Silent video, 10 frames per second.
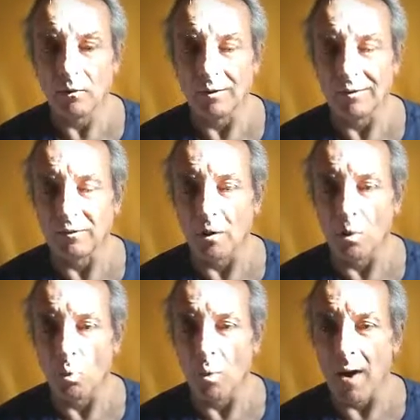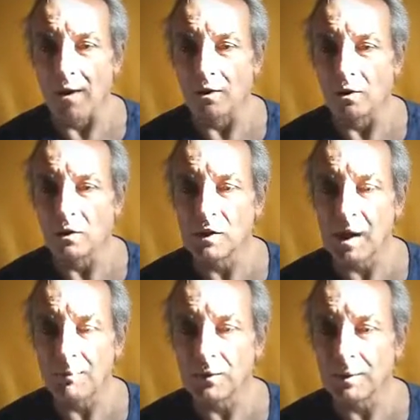This is all well and good
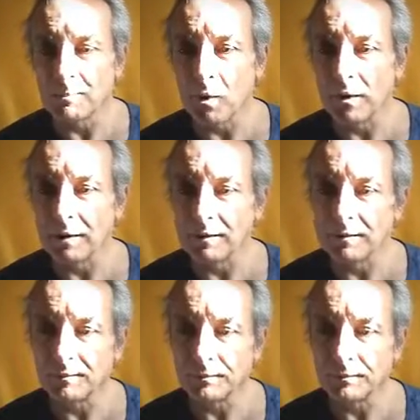up to a point,